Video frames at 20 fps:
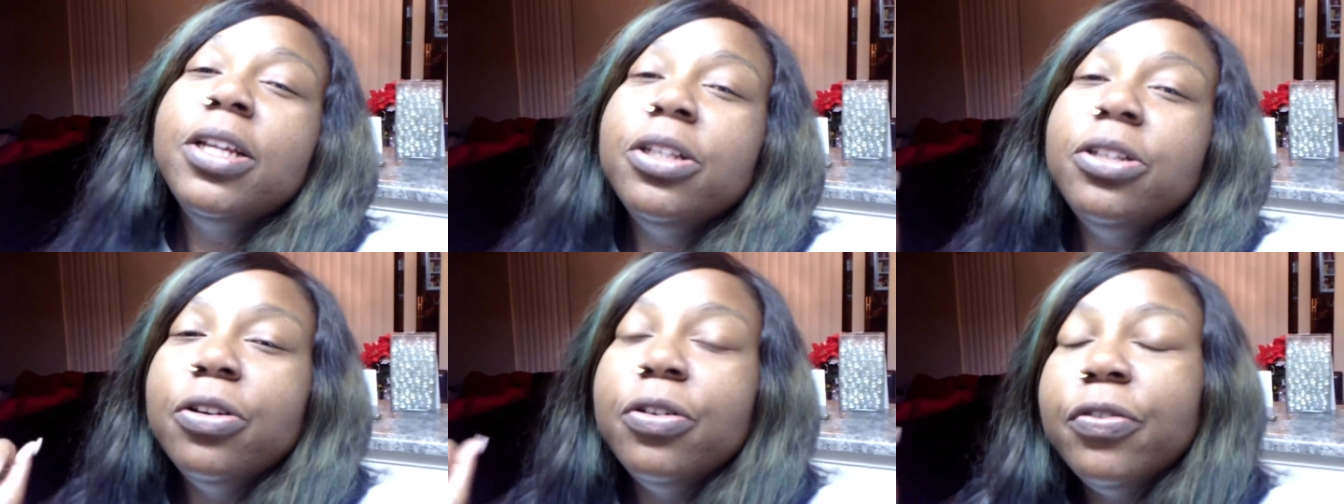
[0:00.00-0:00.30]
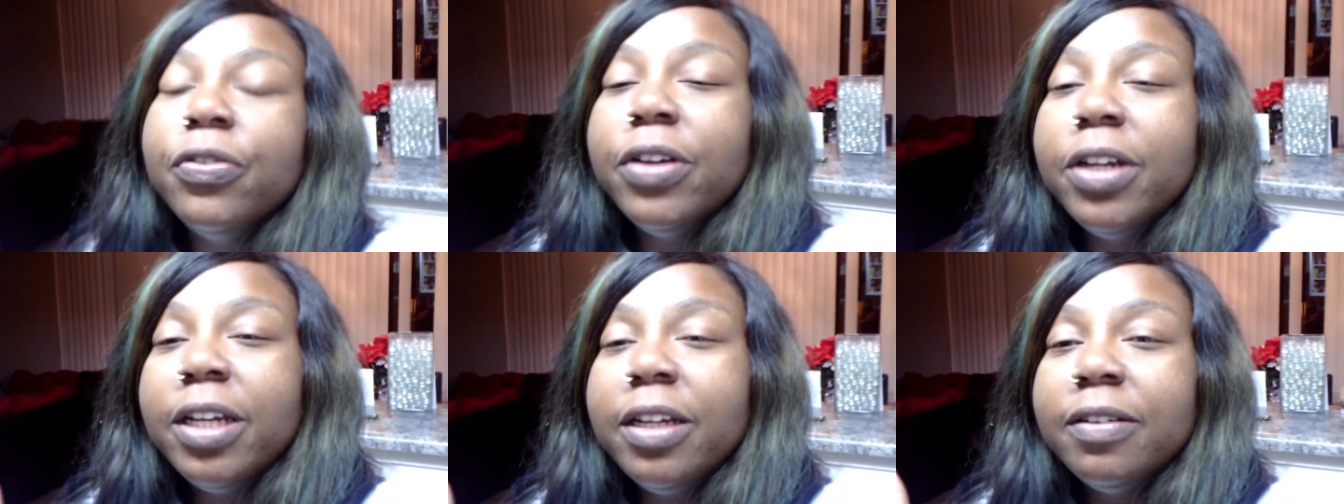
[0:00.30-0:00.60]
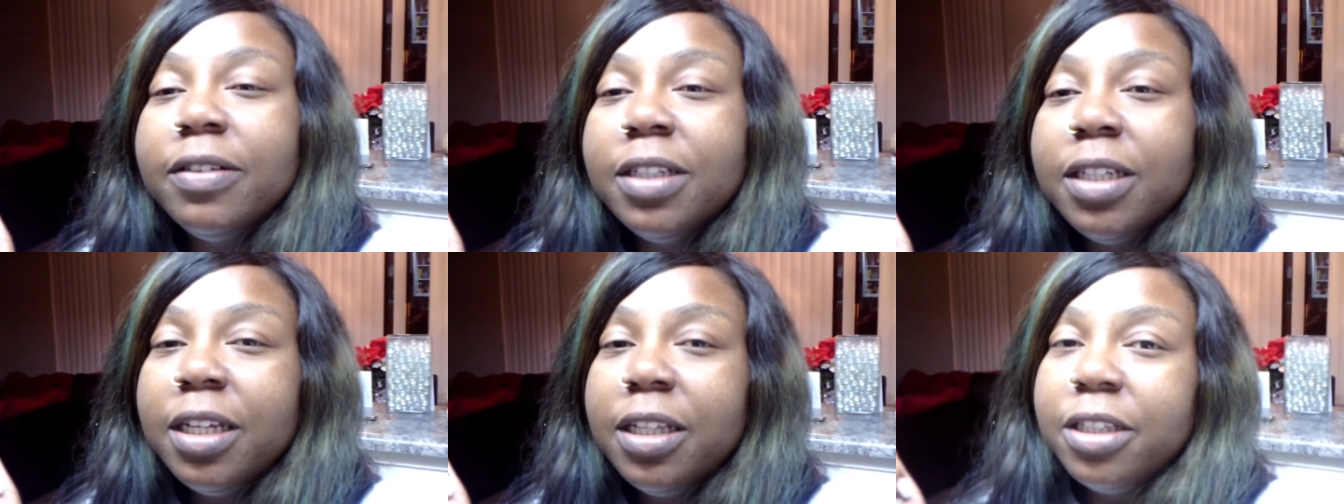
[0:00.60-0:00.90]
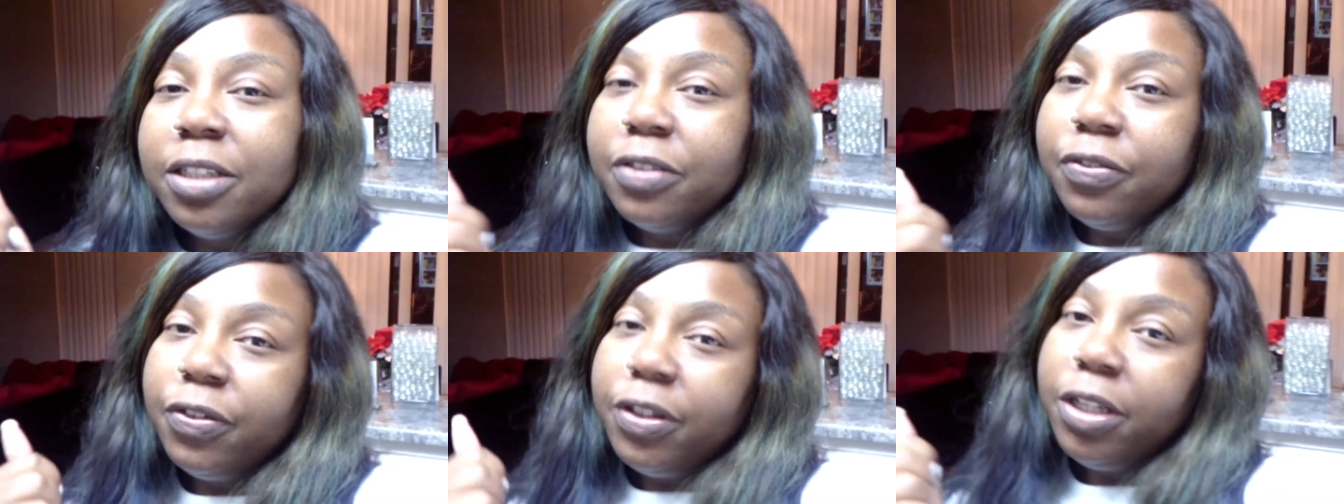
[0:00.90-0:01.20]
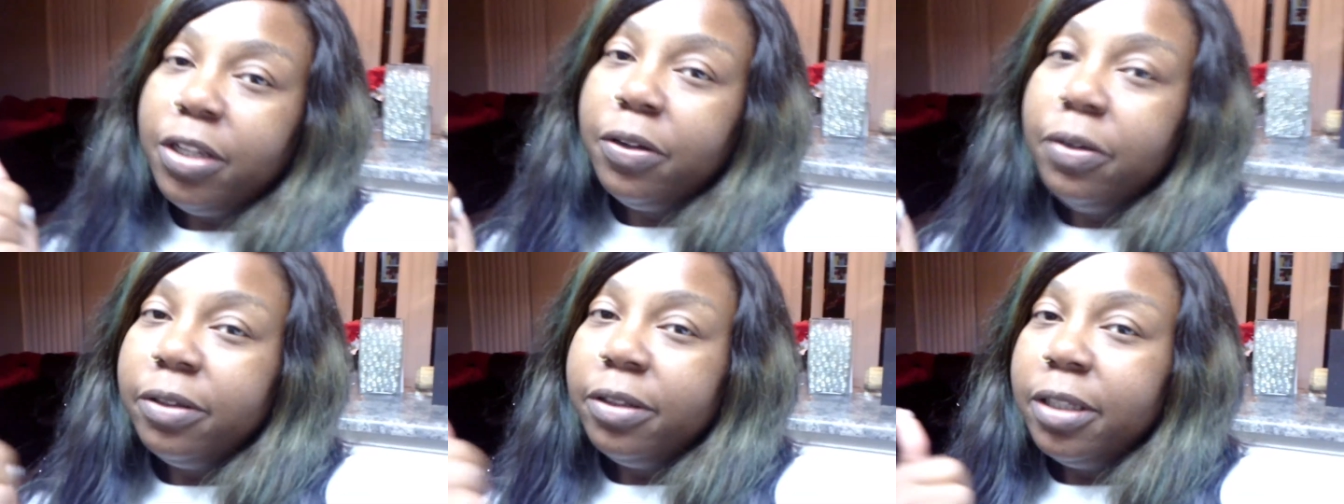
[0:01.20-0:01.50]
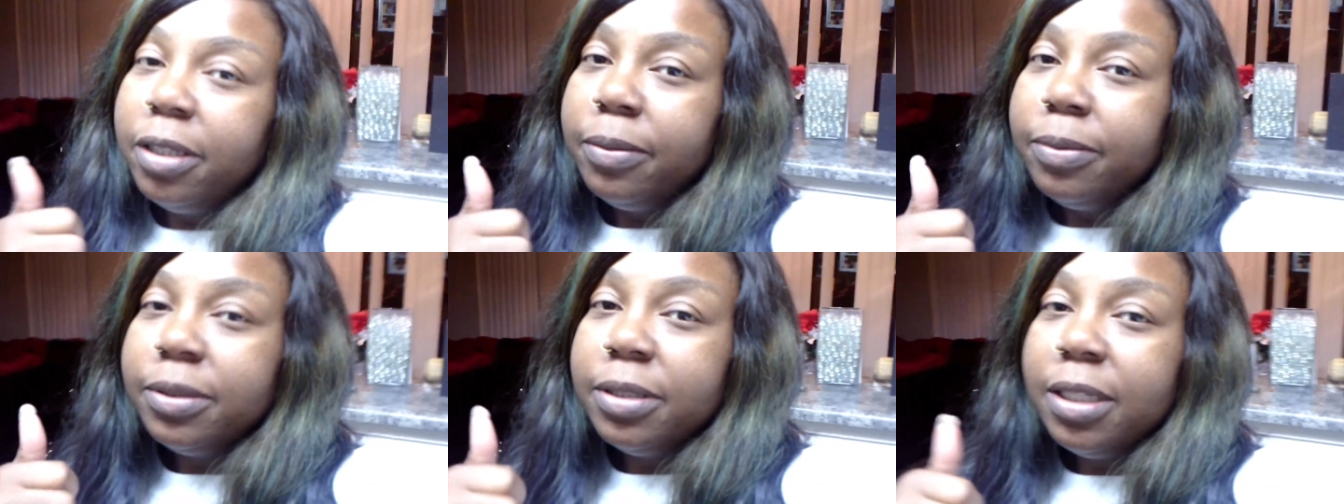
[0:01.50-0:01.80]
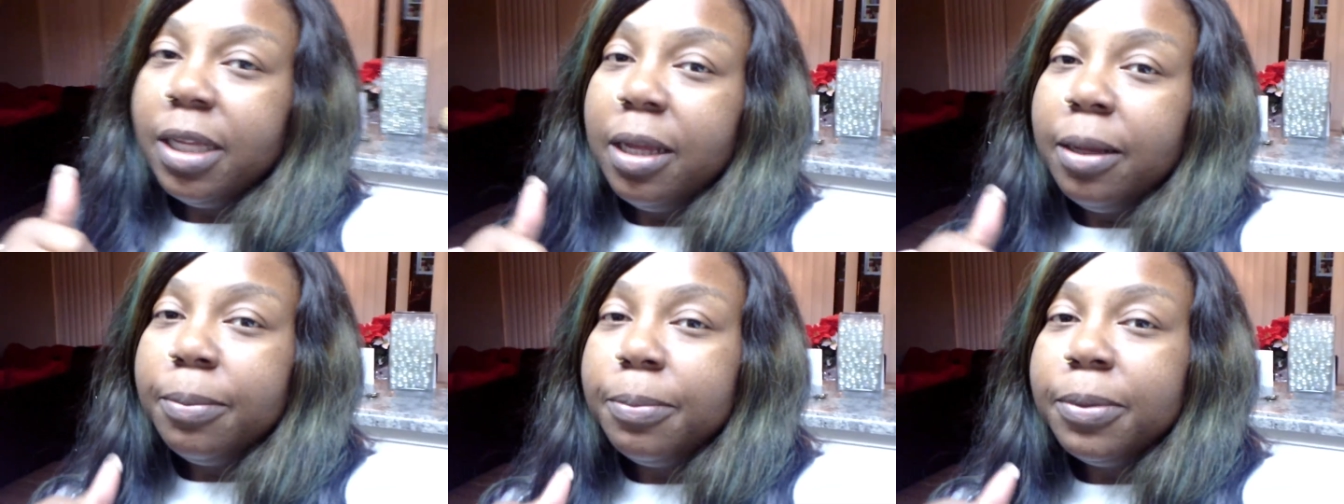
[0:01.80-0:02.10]
Don't forget to give this video a thumbs
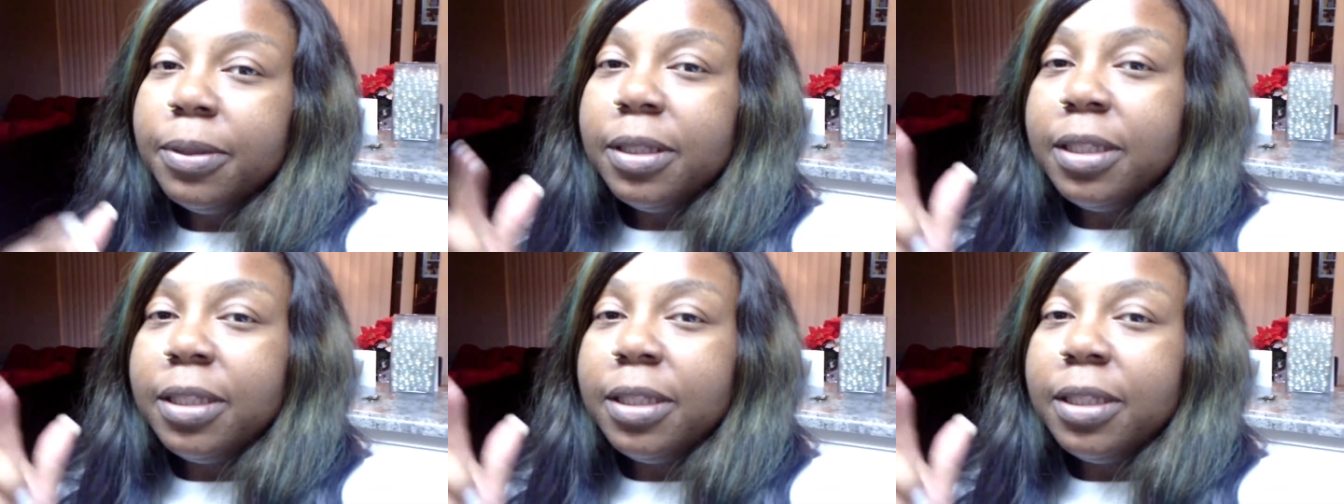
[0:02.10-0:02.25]
up.